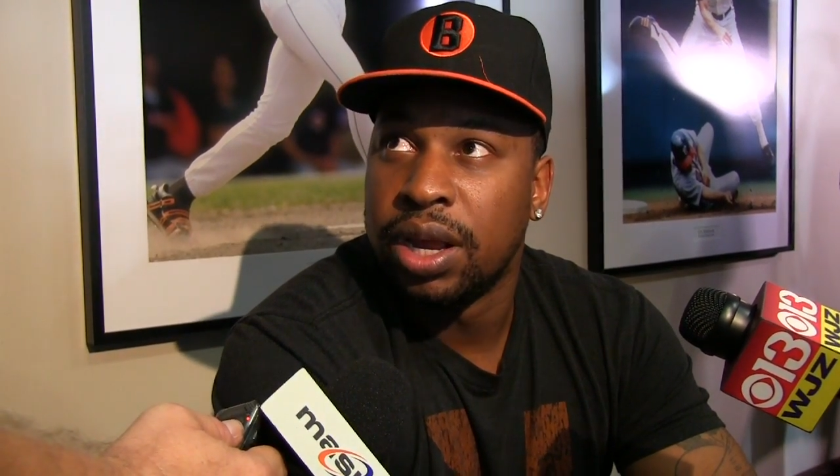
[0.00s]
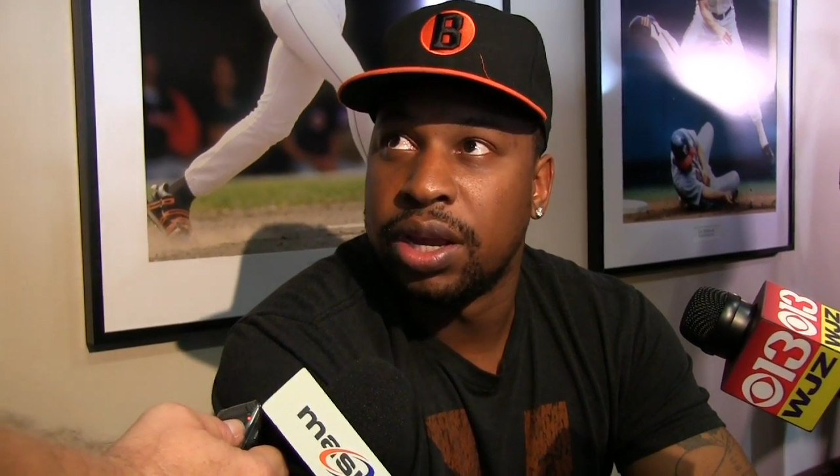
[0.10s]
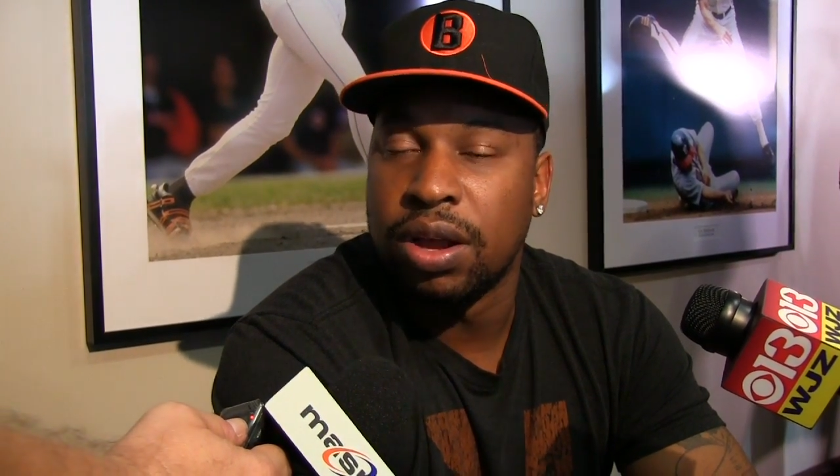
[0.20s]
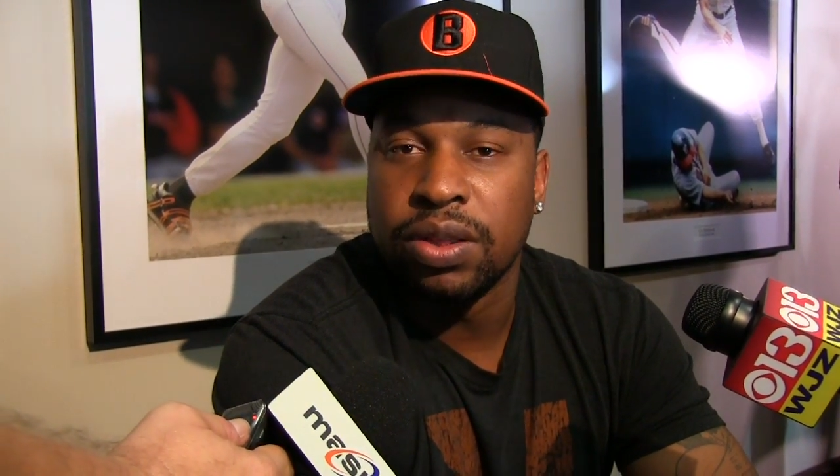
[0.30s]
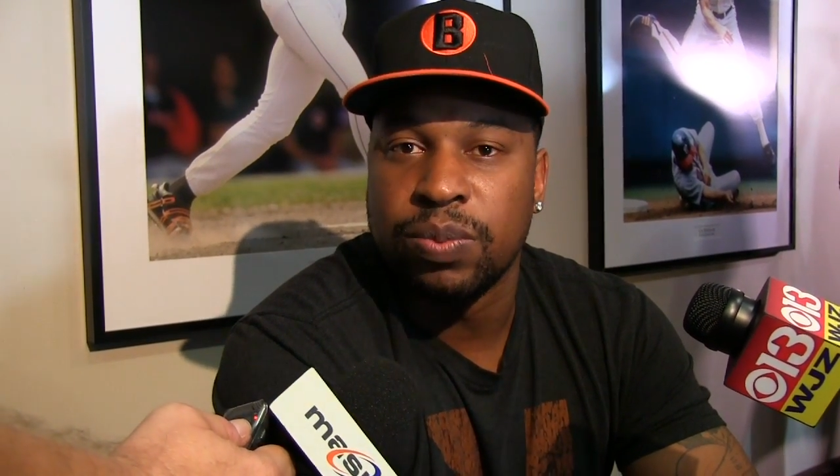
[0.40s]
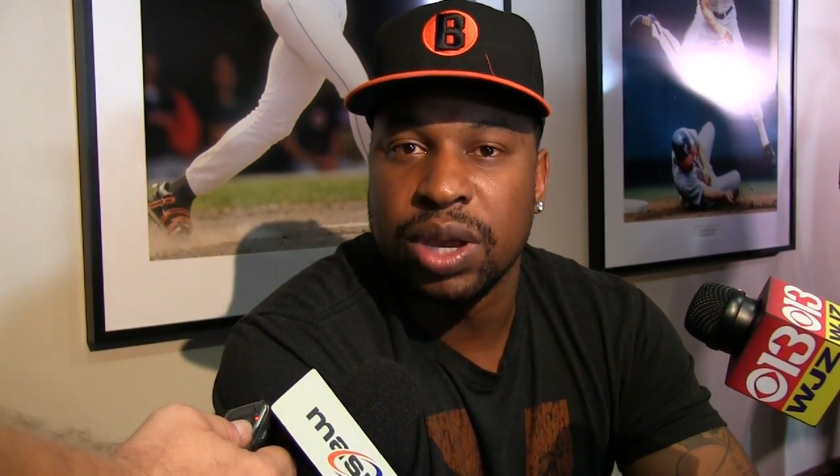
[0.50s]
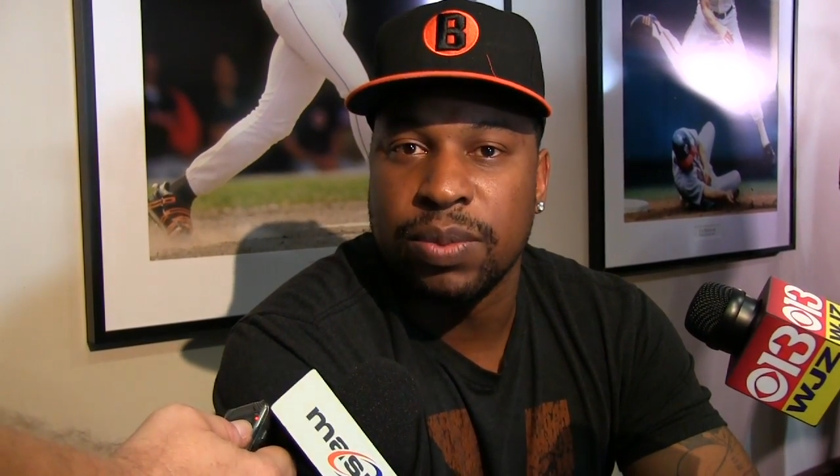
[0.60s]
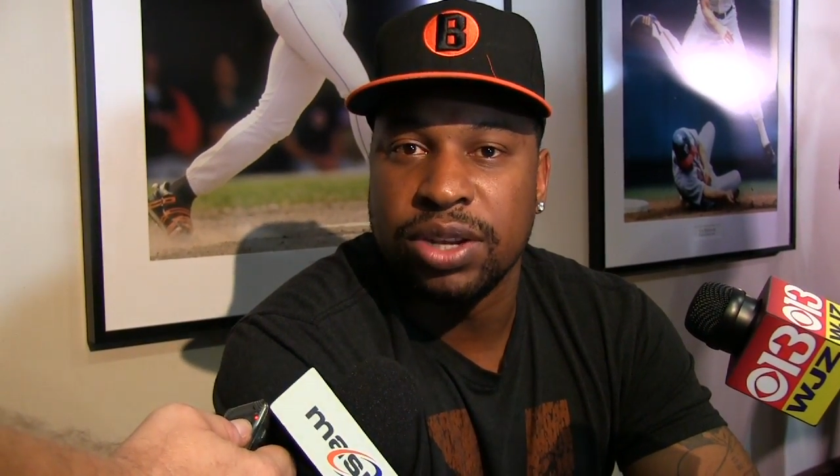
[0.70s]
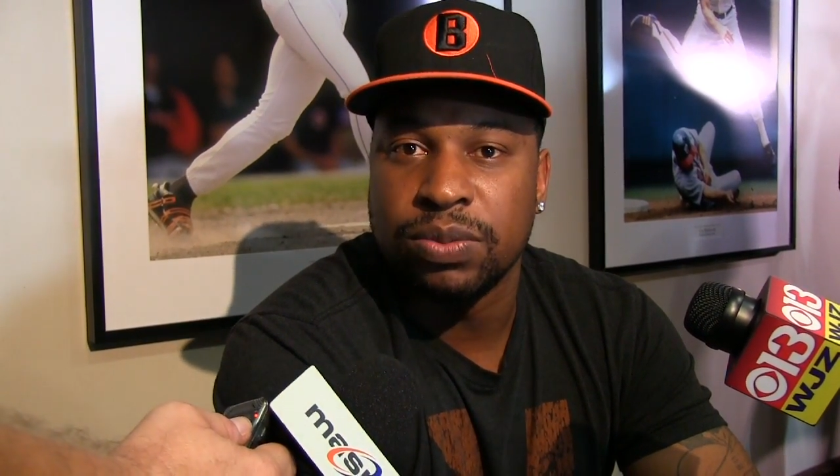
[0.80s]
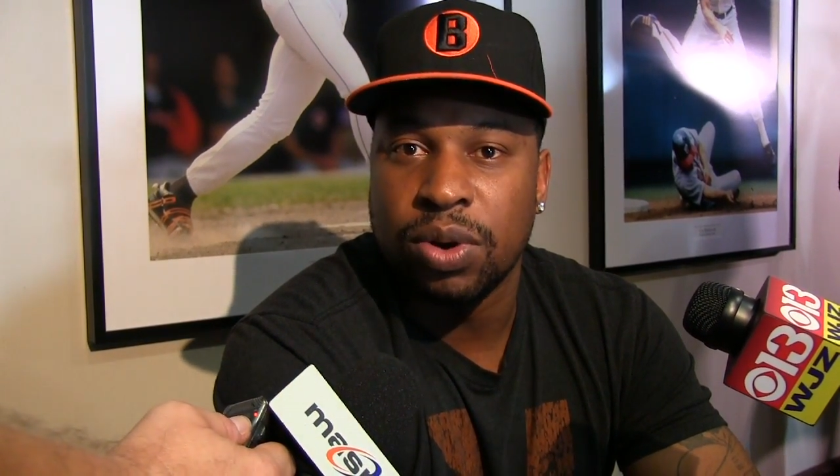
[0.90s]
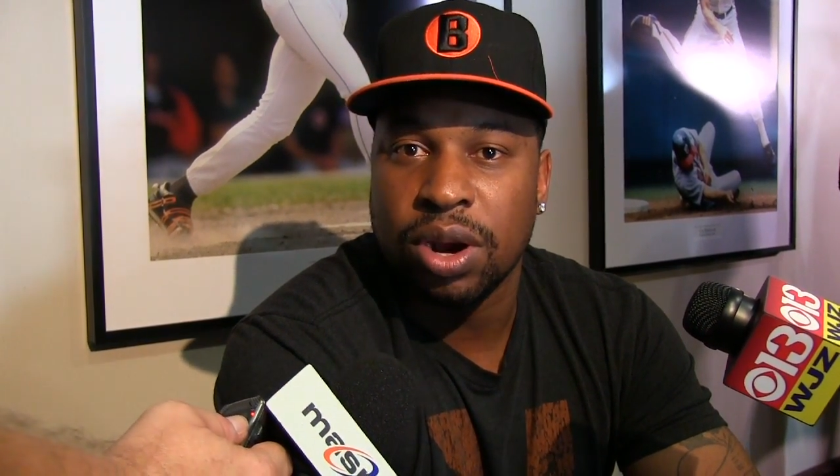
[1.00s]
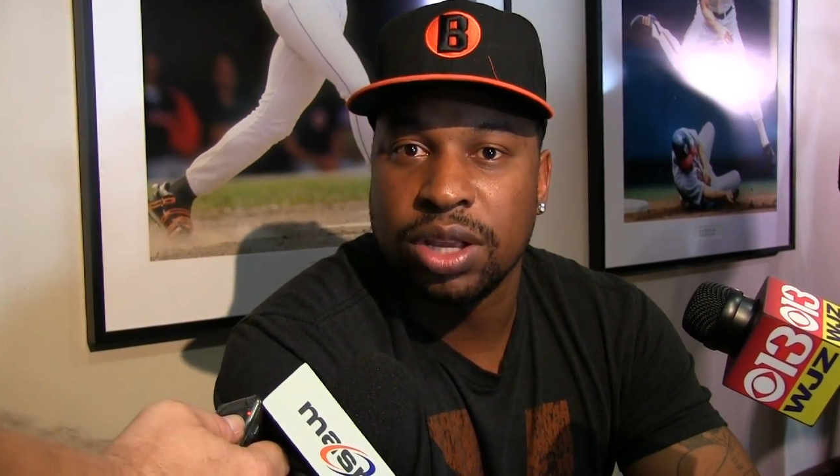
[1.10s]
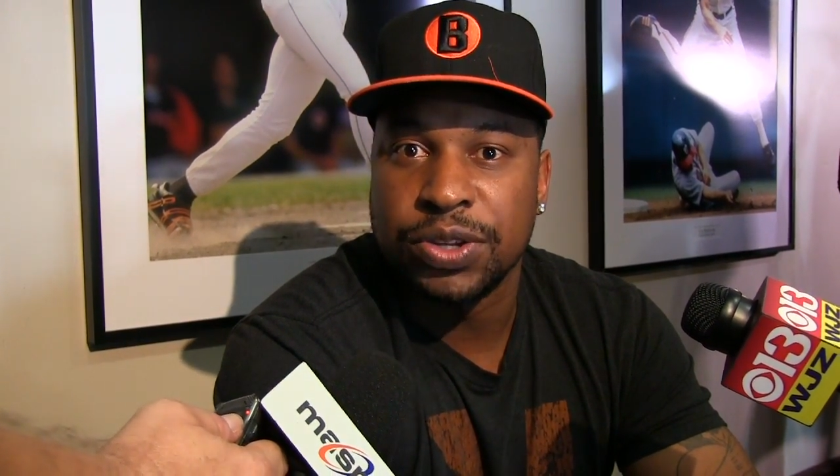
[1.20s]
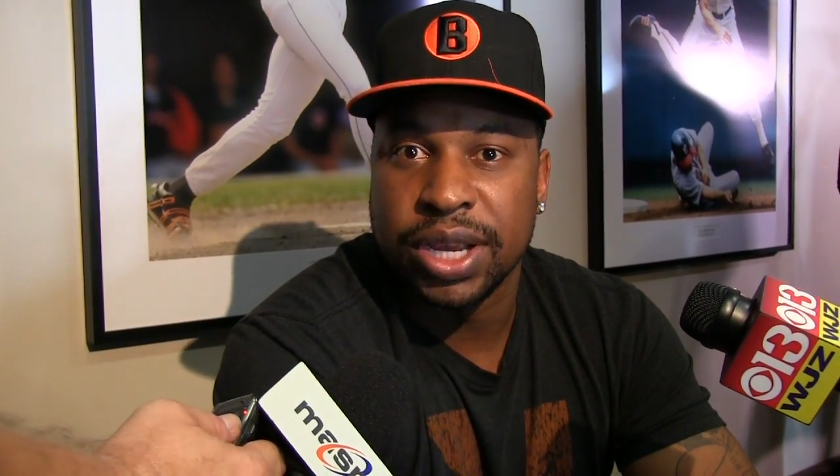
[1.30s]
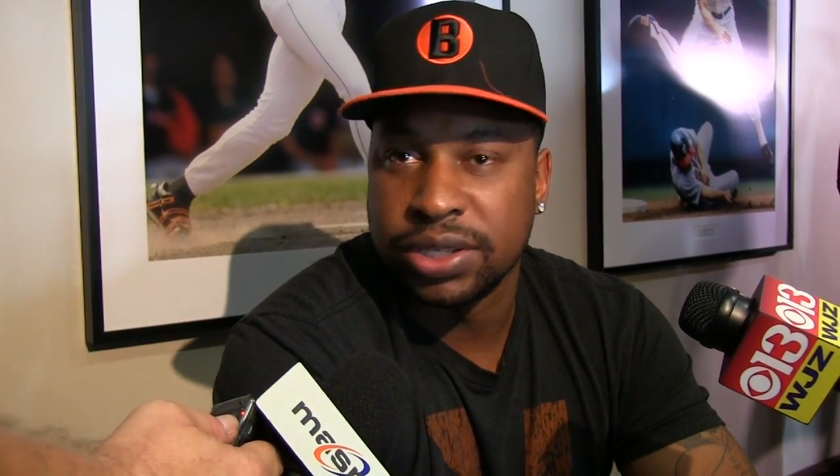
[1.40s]
and all the big major
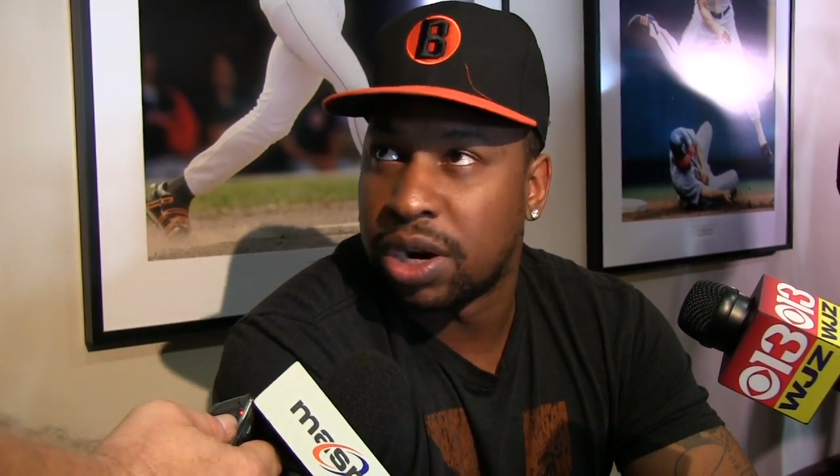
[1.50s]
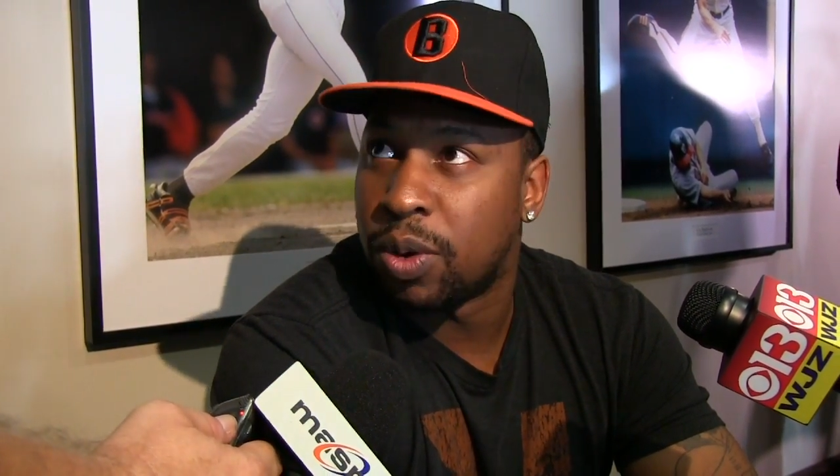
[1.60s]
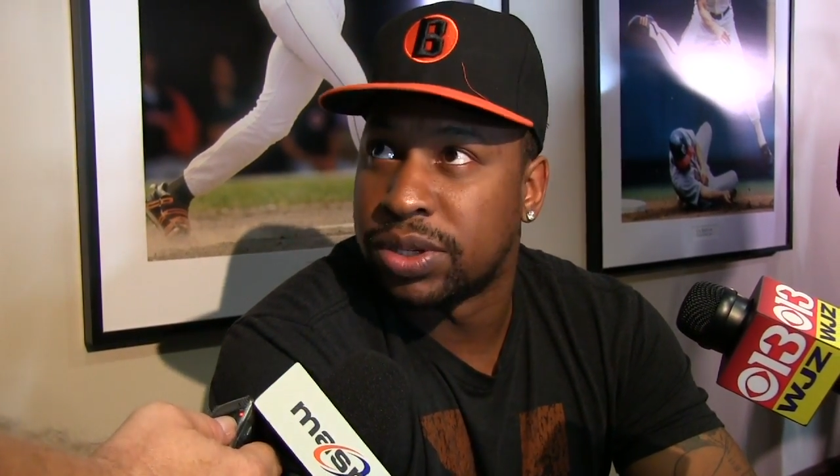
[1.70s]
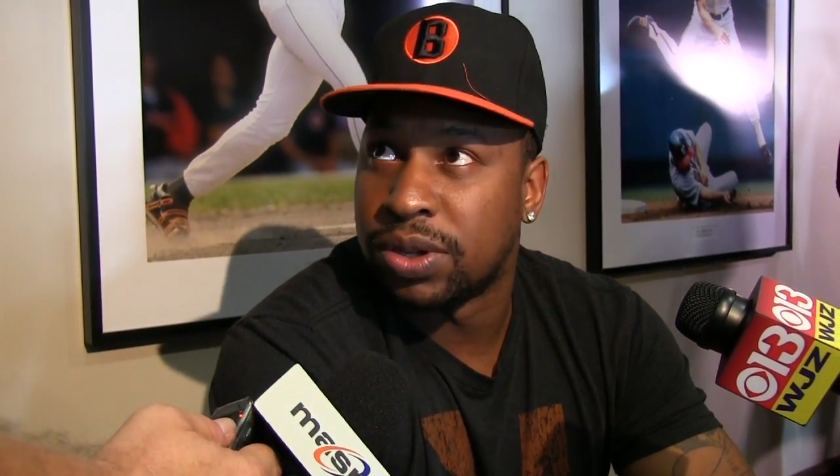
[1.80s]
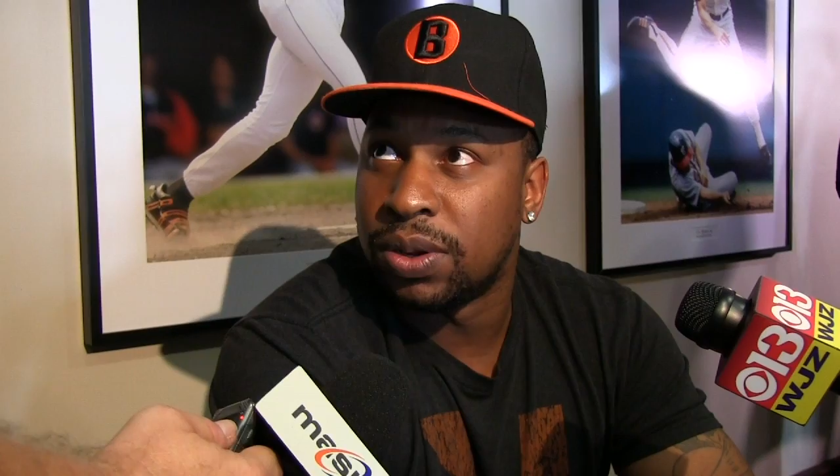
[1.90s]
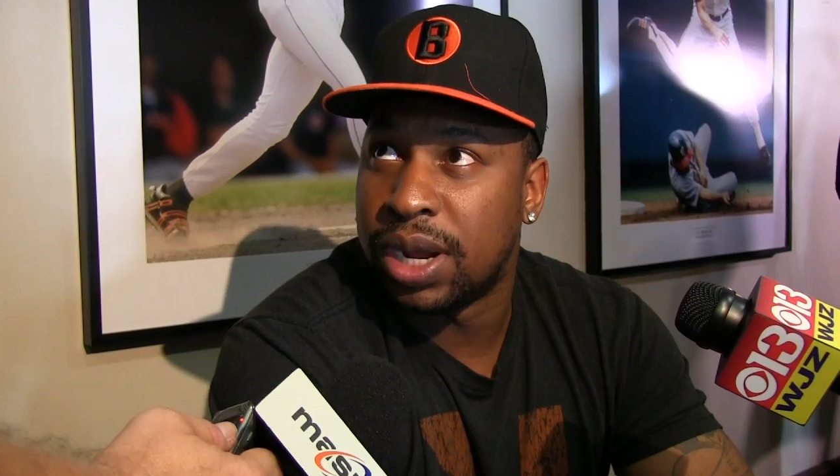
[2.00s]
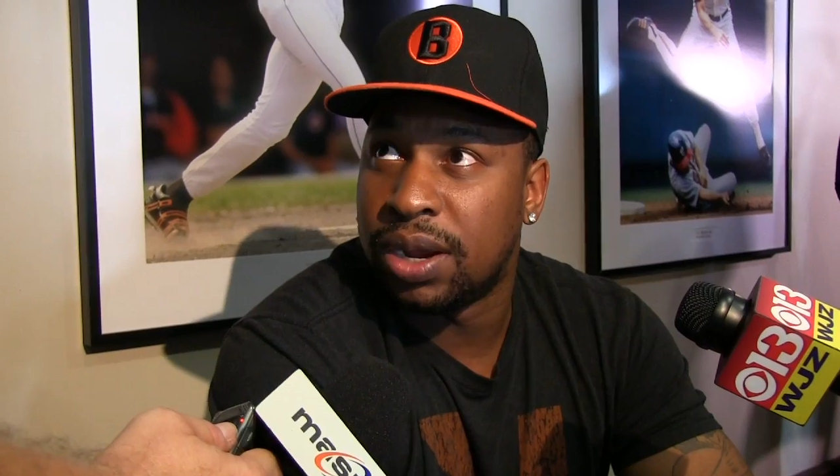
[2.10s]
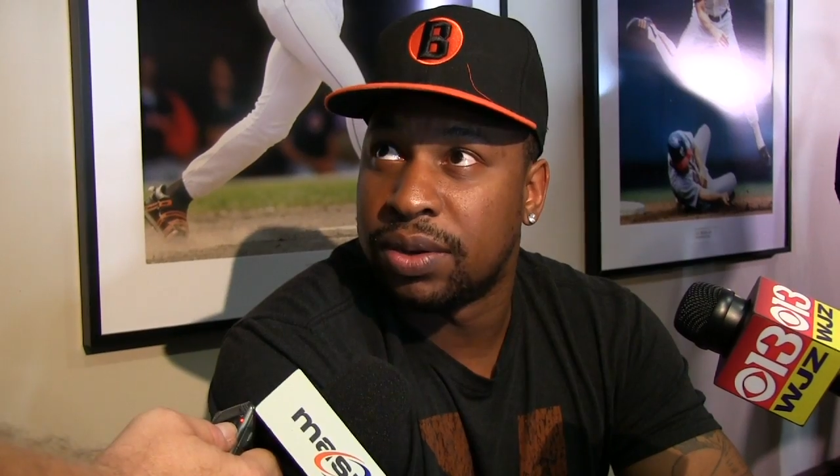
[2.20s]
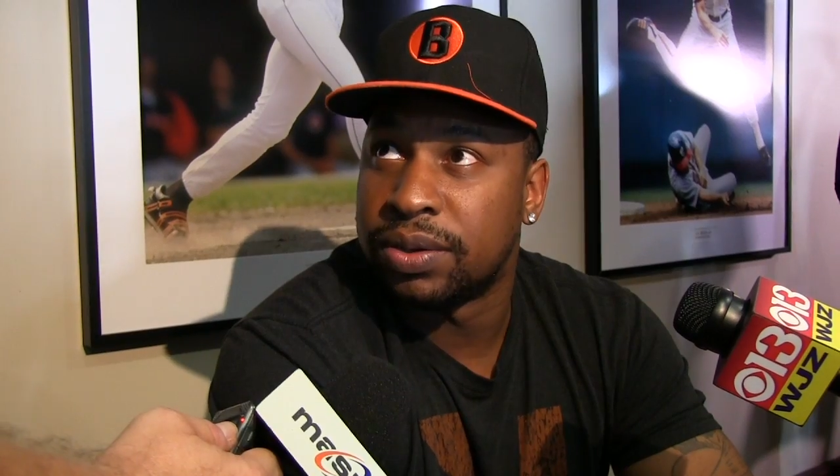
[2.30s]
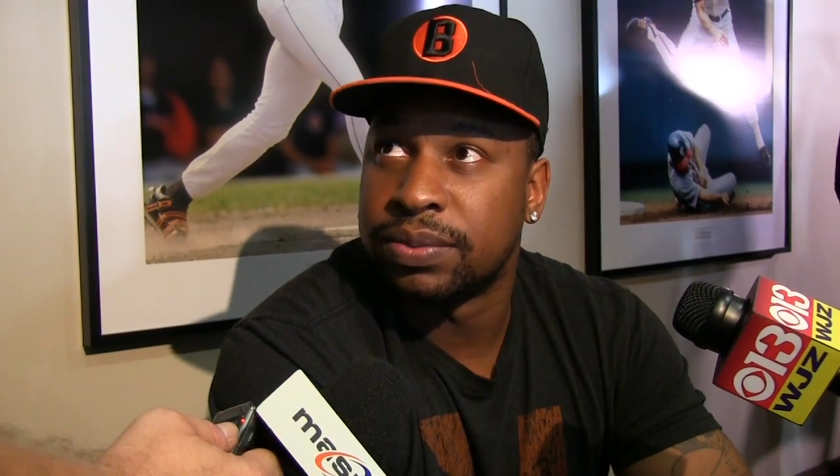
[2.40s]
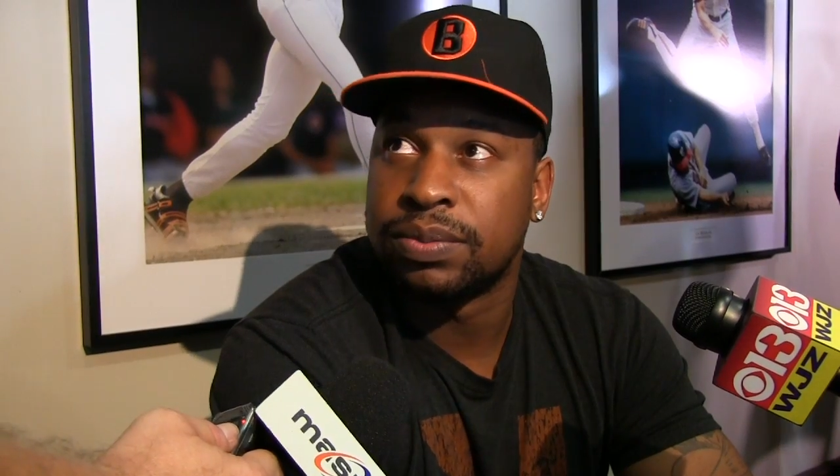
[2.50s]
markets because they're always sold out.